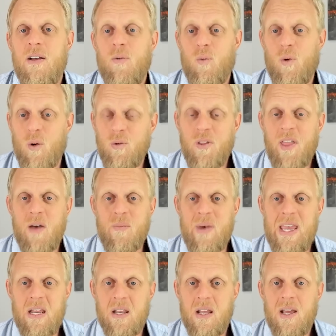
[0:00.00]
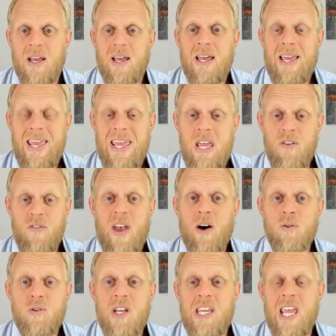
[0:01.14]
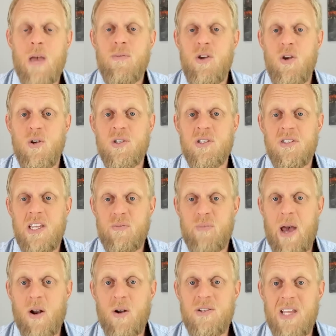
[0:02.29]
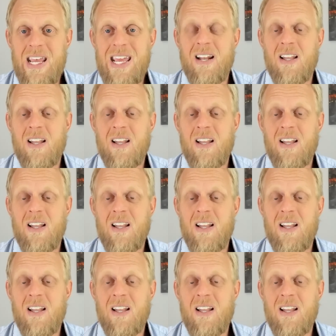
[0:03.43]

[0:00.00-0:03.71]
What will that mean? If LG Chem uses these batteries in